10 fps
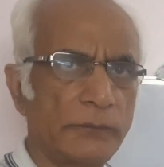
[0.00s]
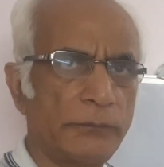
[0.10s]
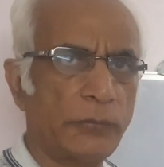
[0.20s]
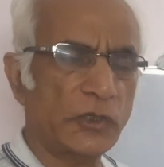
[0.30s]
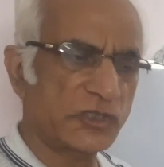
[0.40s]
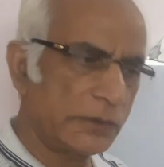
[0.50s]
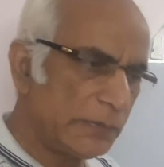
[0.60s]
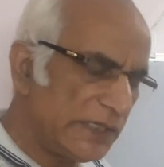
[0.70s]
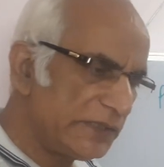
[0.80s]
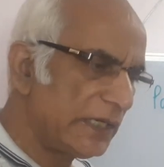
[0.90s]

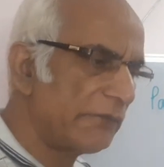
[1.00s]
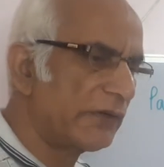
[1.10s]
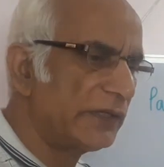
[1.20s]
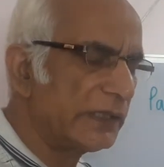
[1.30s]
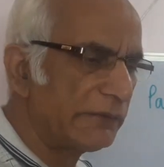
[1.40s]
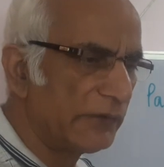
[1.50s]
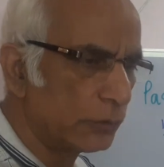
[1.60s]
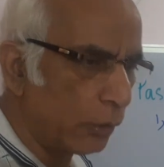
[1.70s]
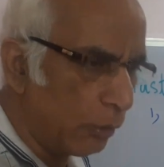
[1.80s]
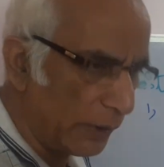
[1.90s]
Possibly they were not even
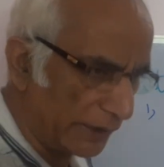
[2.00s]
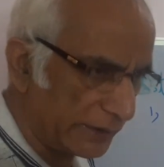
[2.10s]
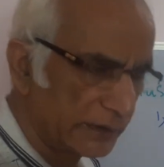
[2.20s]
over.